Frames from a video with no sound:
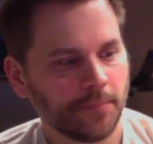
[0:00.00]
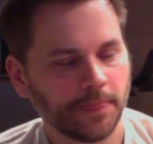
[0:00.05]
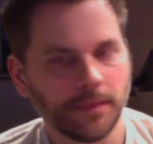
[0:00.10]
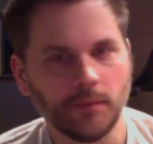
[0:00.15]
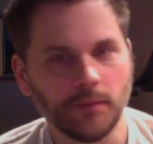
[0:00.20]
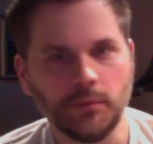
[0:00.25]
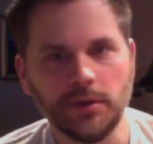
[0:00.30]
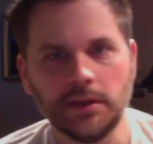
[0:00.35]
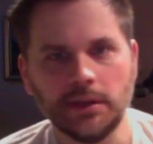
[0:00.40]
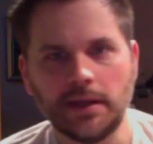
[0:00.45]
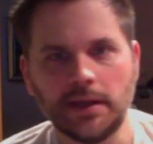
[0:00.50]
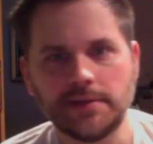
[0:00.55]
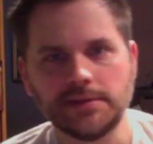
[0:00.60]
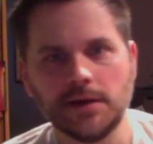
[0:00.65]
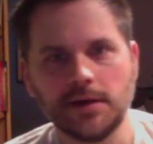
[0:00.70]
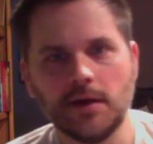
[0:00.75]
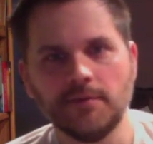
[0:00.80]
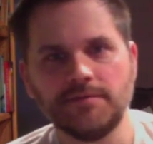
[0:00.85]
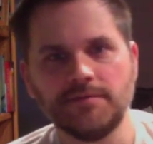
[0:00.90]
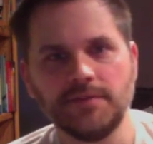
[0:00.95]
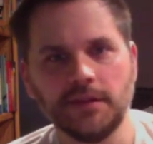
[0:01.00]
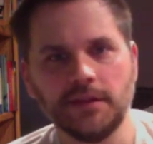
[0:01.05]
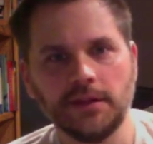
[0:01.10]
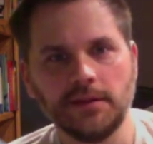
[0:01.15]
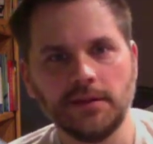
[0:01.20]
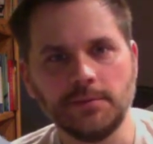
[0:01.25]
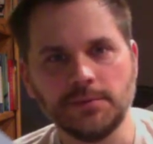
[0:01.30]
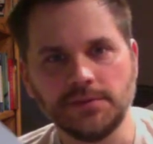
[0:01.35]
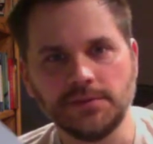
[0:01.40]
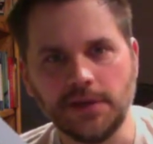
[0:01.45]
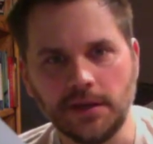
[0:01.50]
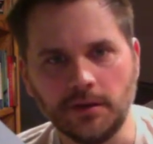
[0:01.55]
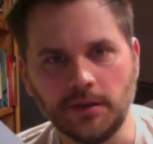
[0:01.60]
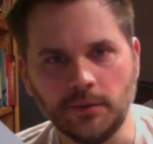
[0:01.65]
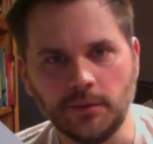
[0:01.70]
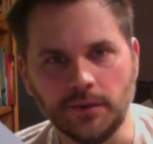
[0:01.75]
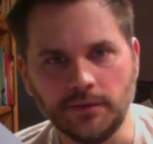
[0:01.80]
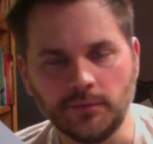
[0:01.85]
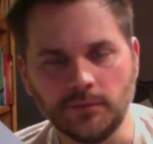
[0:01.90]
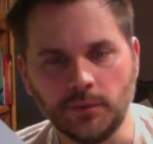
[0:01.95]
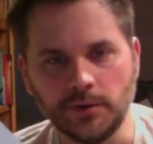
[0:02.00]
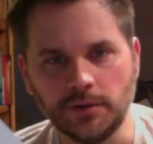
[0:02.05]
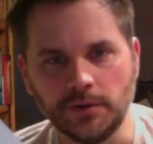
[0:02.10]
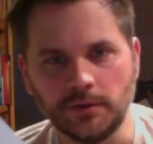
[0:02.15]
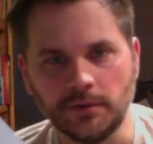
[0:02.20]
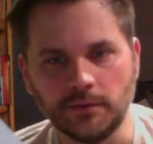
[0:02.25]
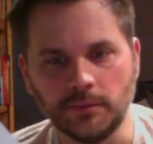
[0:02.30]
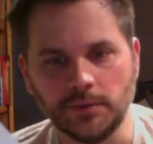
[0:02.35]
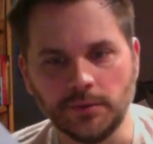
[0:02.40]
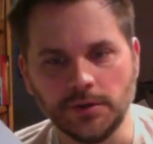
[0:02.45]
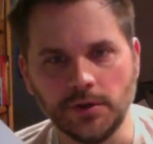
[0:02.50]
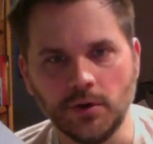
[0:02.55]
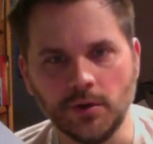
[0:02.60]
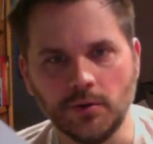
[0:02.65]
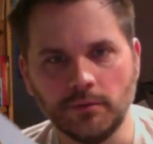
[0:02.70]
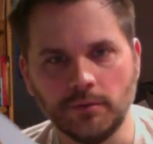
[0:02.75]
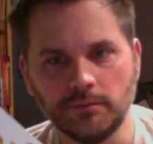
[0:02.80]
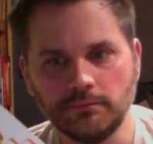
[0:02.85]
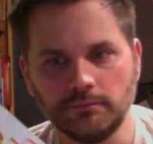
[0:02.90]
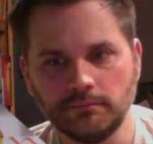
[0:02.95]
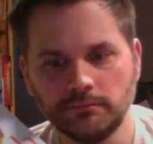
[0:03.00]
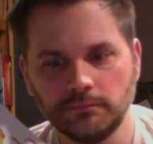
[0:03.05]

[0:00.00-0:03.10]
realizing how filling the potato is when you're when you go